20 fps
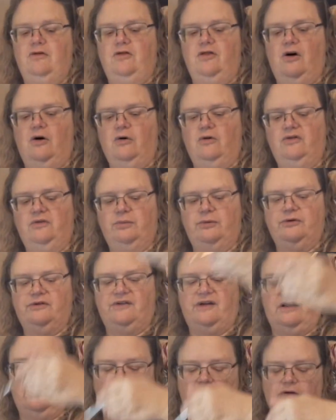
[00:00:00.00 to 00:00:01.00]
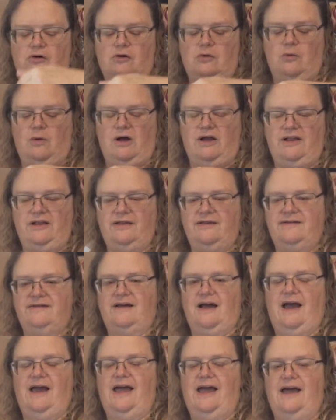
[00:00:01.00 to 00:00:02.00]
Those particular
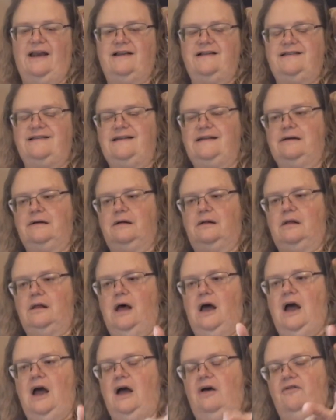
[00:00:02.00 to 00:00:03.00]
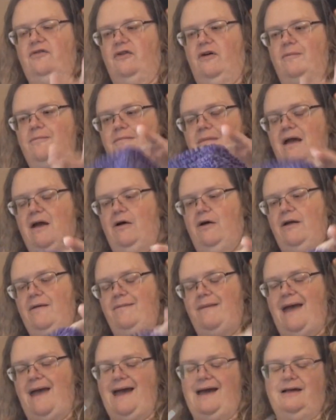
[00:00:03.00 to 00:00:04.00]
ones, I got a deal from Mary
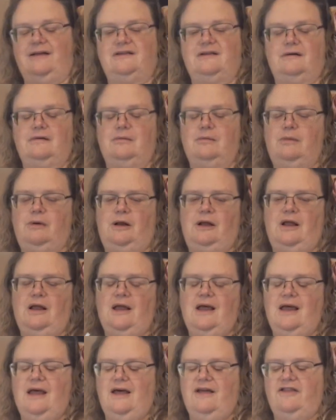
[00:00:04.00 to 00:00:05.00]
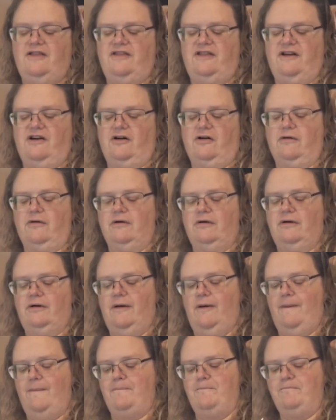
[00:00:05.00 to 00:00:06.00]
Maxim. They're
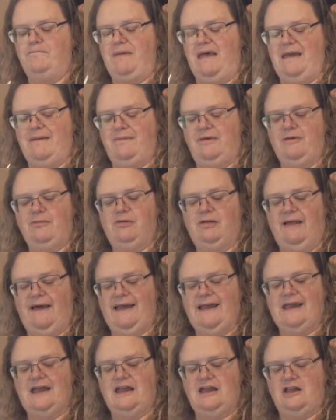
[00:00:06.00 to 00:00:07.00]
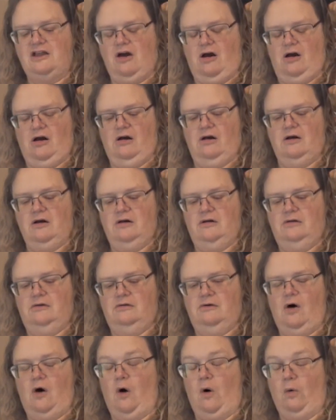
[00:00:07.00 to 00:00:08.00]
baby blanket yarn
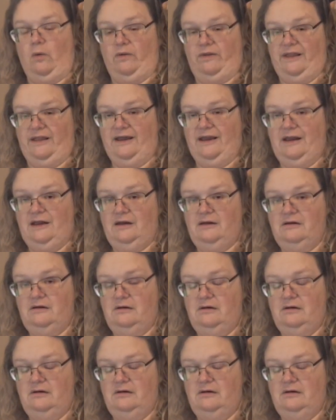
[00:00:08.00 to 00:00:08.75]
only.